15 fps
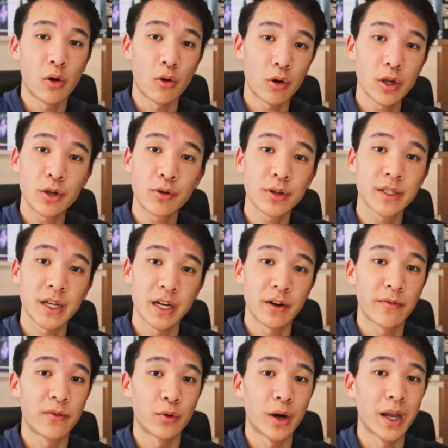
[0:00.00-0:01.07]
or you can
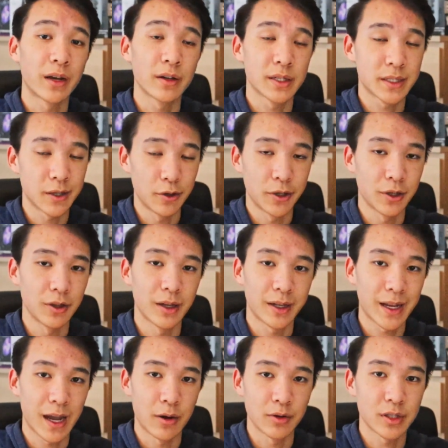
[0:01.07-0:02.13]
sign up for a custodial
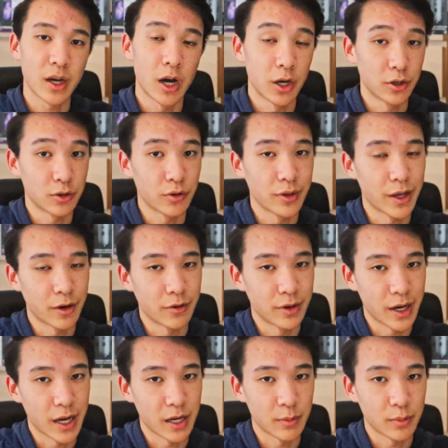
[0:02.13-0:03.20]
account under their
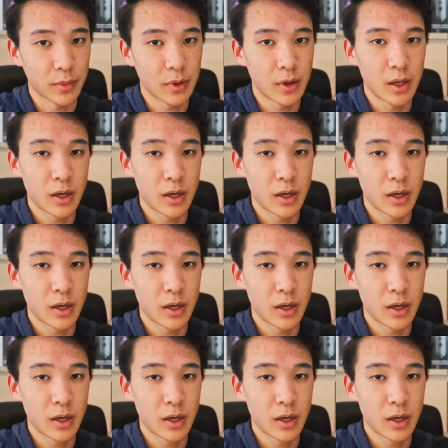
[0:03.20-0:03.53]
name.